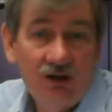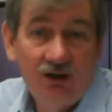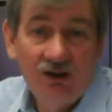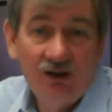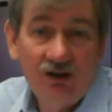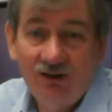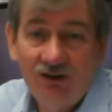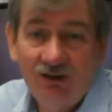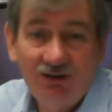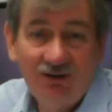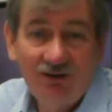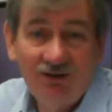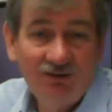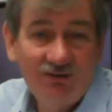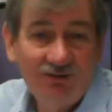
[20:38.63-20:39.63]

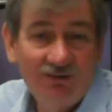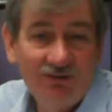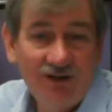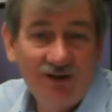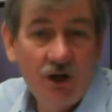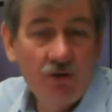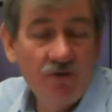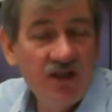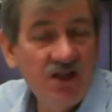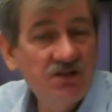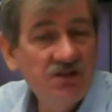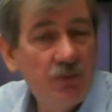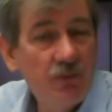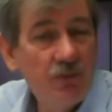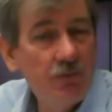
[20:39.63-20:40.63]
You know, these
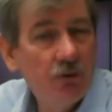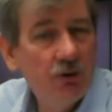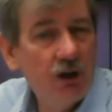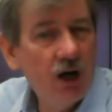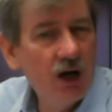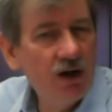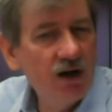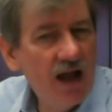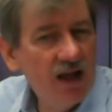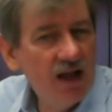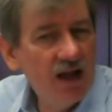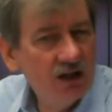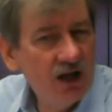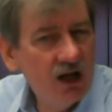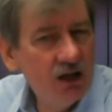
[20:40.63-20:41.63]
people are not
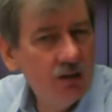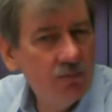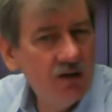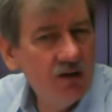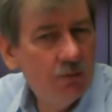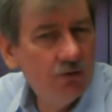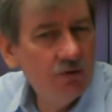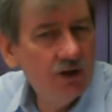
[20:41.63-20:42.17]
the kind of people